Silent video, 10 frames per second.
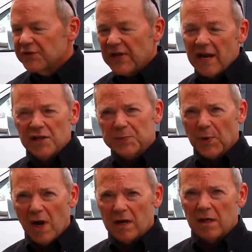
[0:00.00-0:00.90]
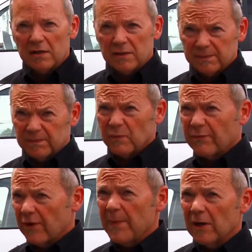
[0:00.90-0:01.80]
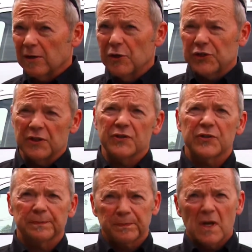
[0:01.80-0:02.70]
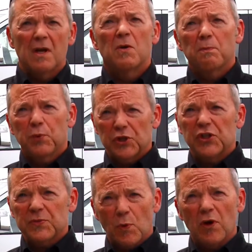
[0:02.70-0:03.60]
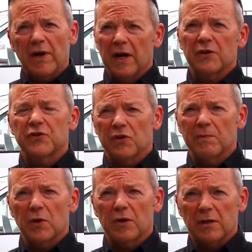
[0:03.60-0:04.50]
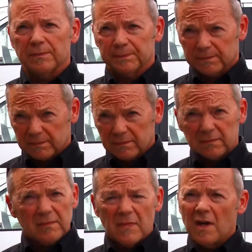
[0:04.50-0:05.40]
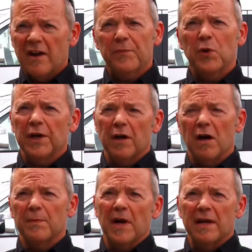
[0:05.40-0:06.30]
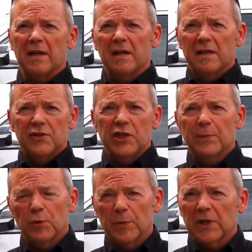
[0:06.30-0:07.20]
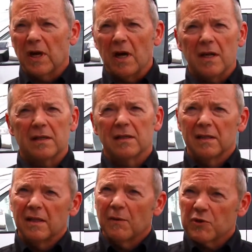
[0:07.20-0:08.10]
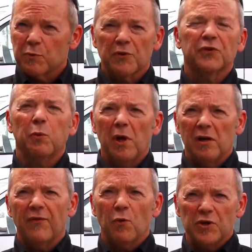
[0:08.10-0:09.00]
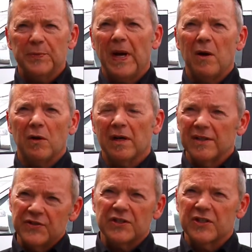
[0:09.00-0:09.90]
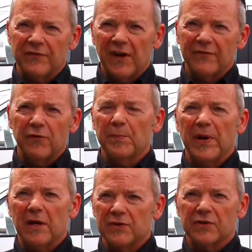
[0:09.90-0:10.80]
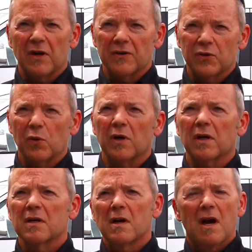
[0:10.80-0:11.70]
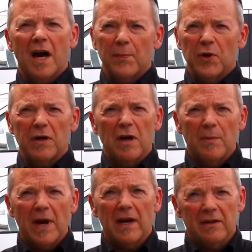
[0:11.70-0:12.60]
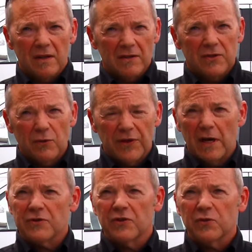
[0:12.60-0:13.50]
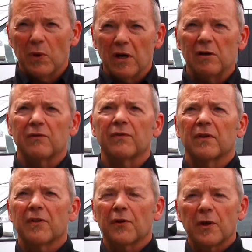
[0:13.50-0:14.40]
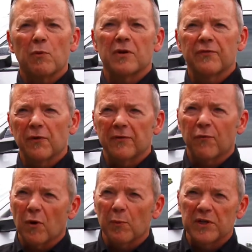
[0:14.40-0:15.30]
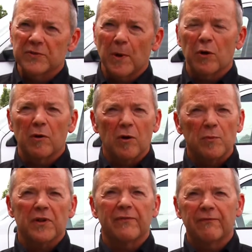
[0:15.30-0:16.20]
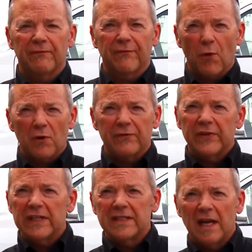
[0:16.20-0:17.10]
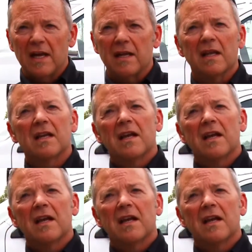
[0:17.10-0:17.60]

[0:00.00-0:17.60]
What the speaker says: Dan's product from Airlutions pushes more air to the motor. I've put it on my Jeep Rubicon. It was worth 12 horsepower and 65 foot-pounds of torque. I put it on my 2012 31-foot four-winds motorhome with a Ford V10.